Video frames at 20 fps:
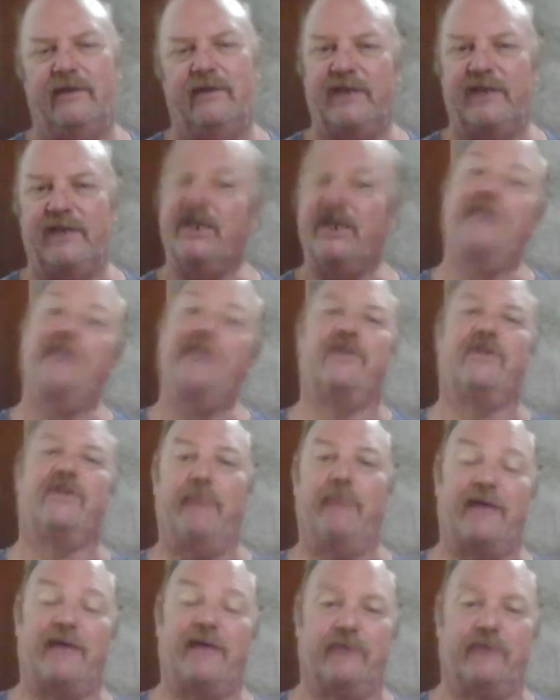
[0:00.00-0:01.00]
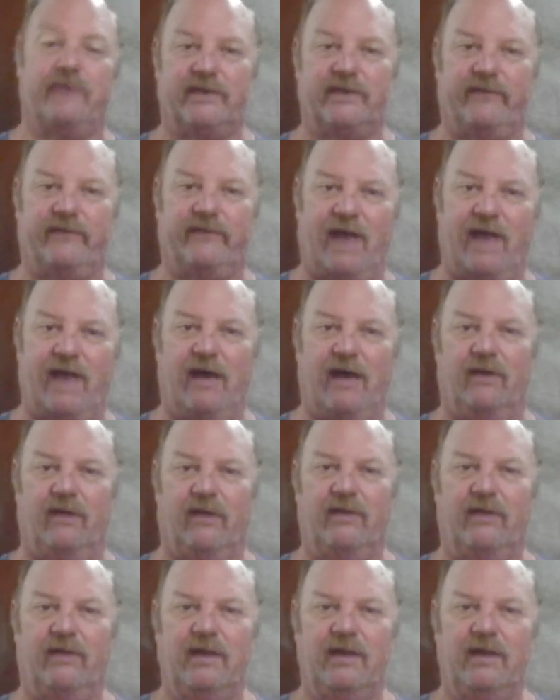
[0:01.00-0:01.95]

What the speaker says: They changed the metrics of how